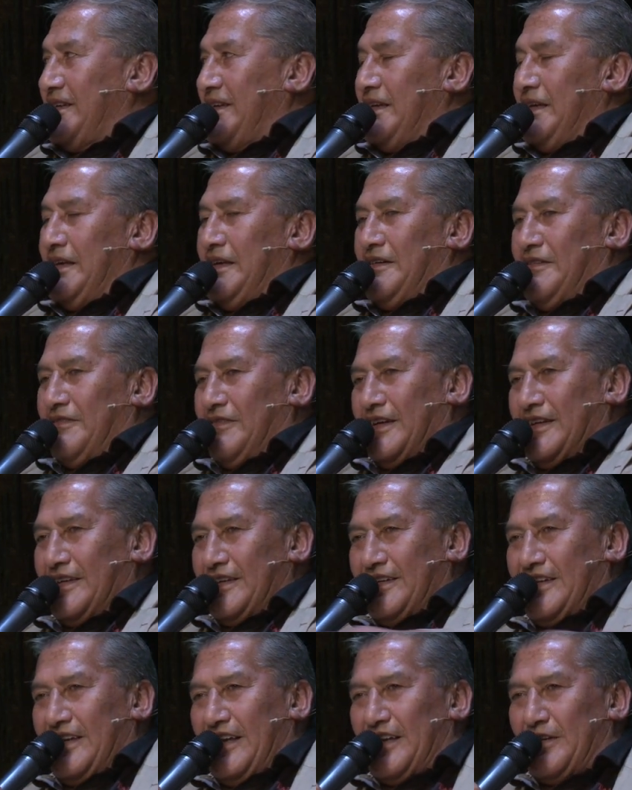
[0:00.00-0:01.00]
rather
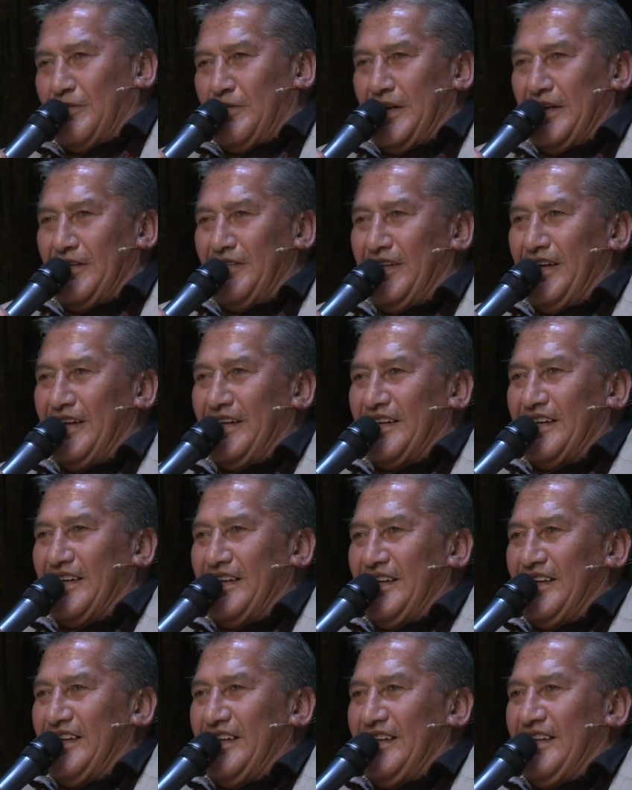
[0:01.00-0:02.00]
the other way around.
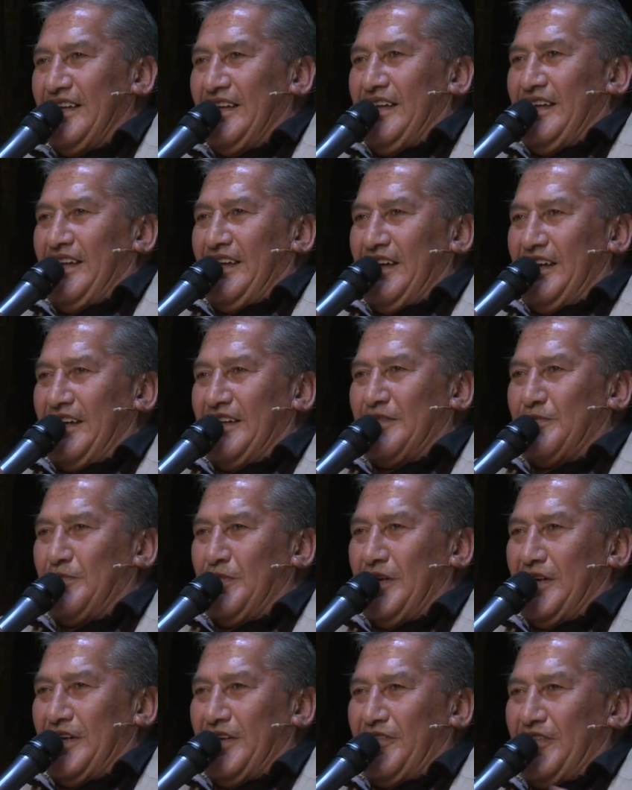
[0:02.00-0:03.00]
How does
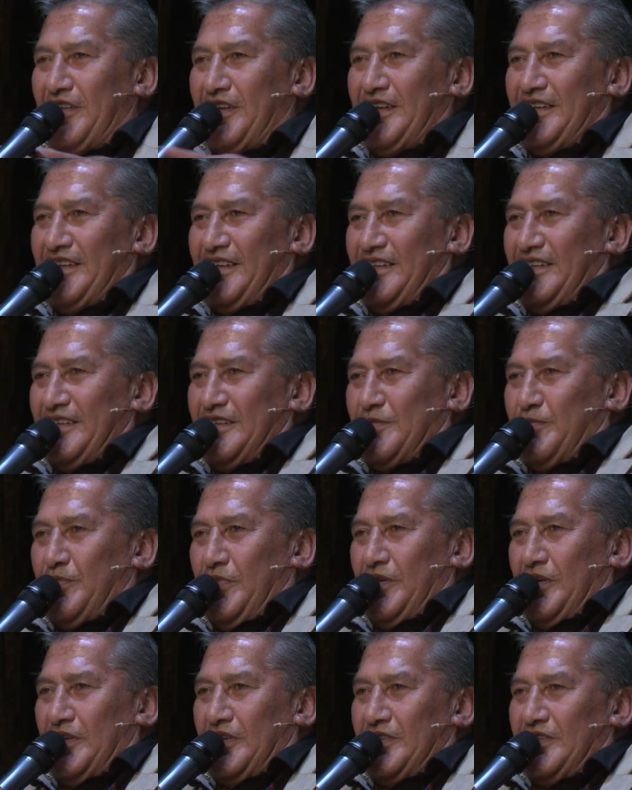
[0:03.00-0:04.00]
Māori fit into this
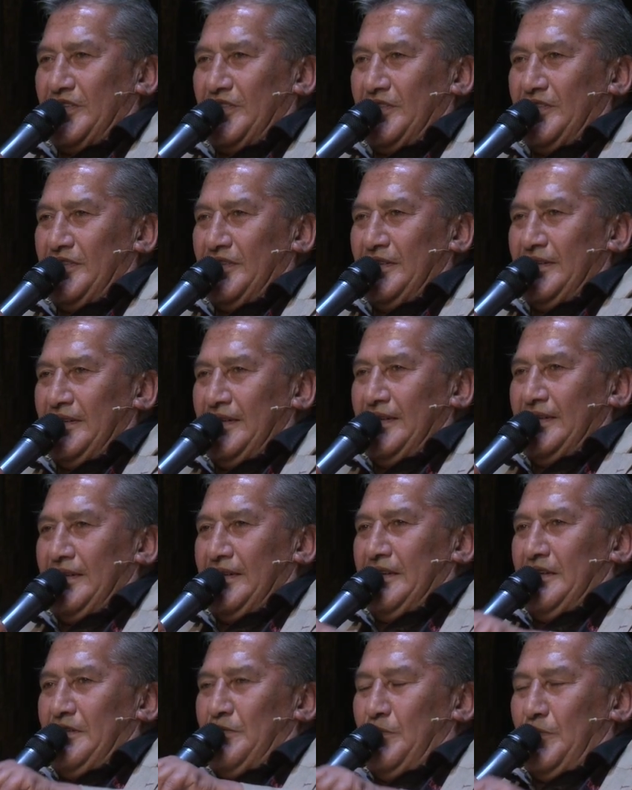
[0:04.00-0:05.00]
box?
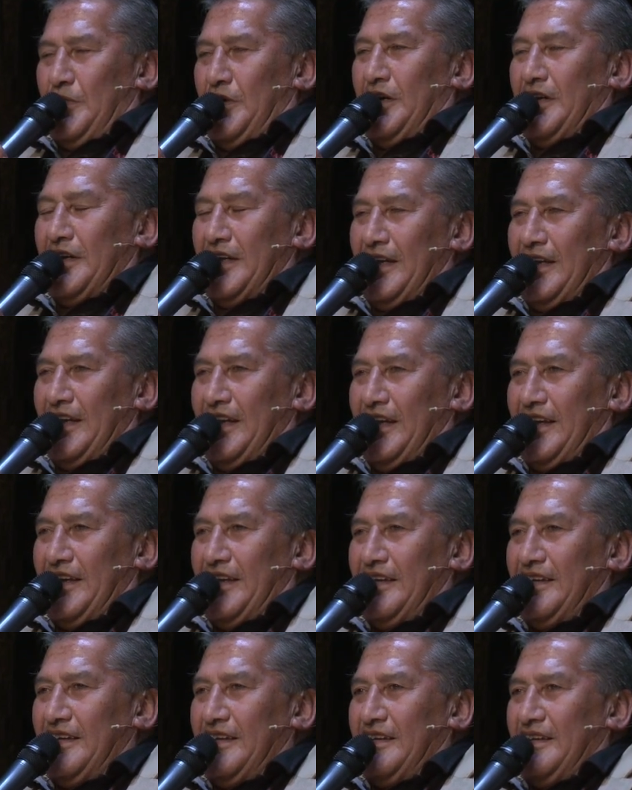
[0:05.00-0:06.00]
Māori-led,
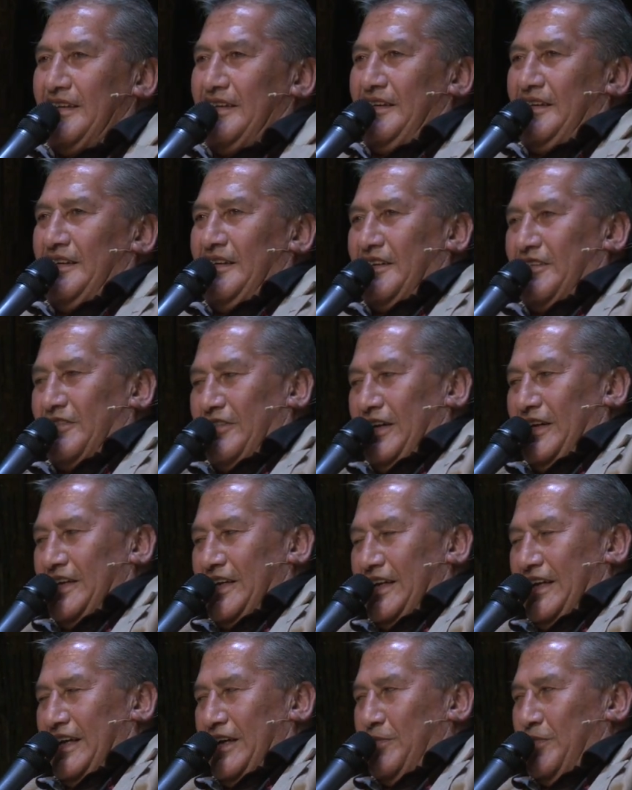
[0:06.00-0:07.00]

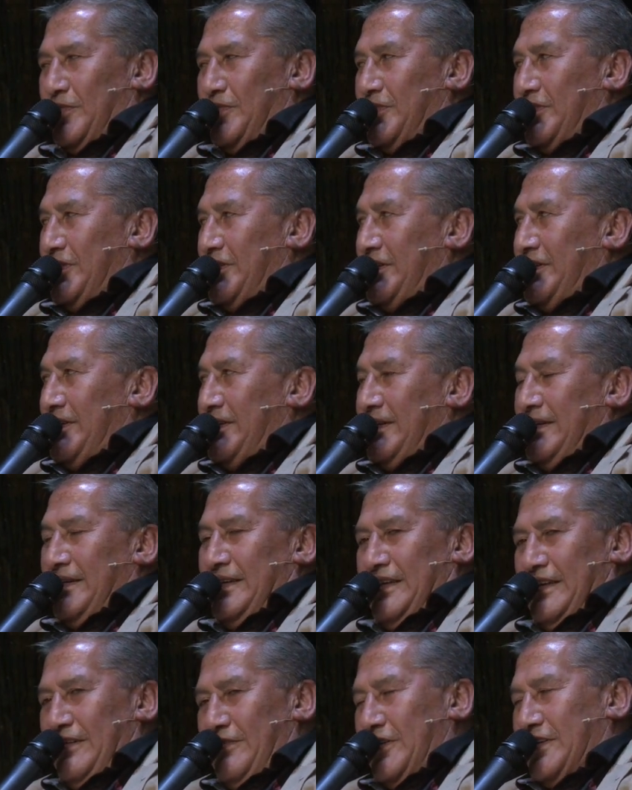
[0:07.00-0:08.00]
Crown-enabled.
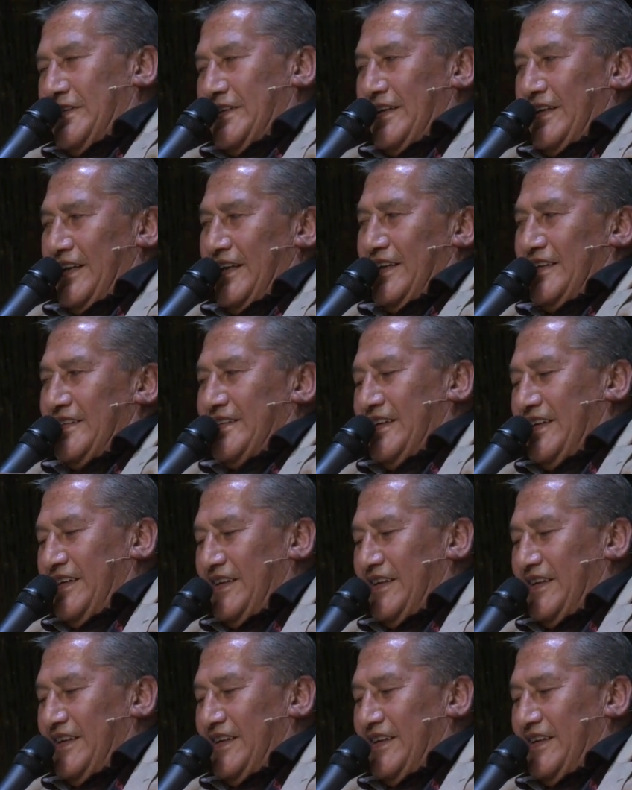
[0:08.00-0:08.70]
And we've got the leaders here.